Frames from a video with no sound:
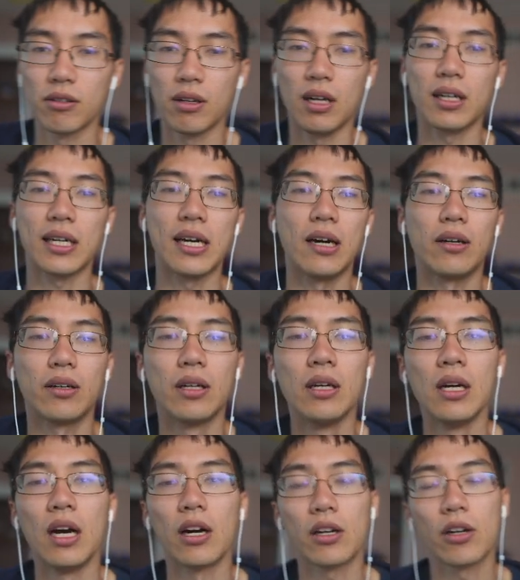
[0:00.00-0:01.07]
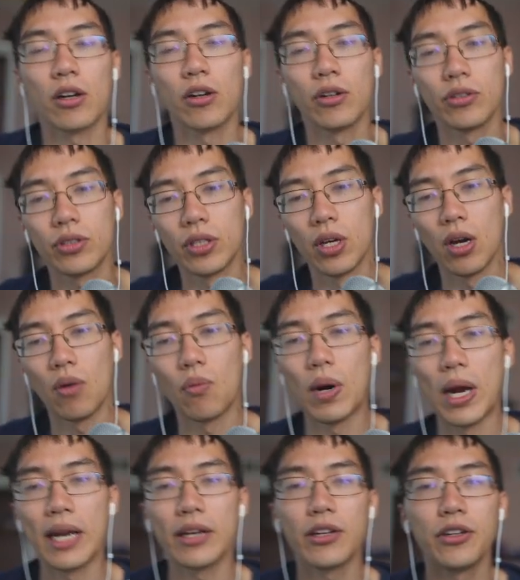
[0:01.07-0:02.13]
lockout occurs
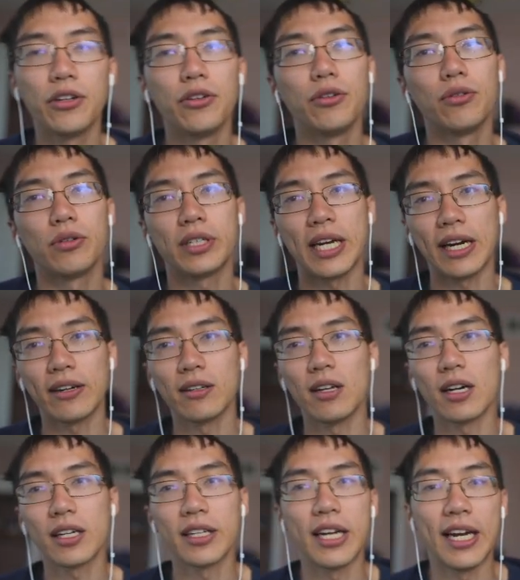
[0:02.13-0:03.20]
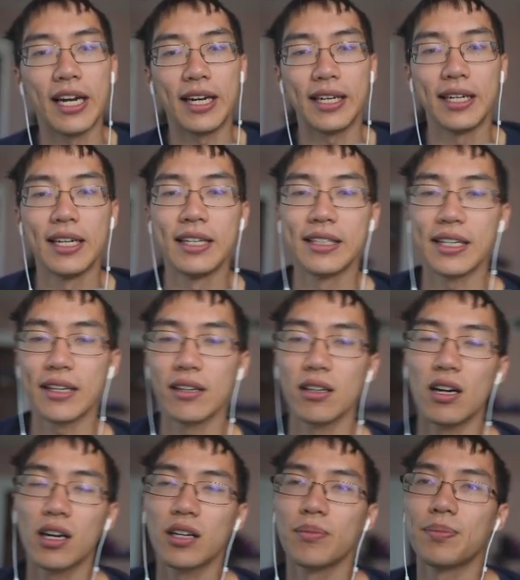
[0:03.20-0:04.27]
when you take out a lock on A, take out a
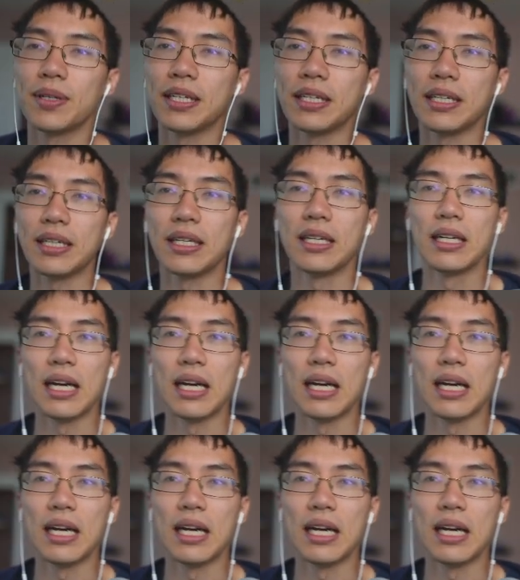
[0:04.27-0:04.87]
lock on B,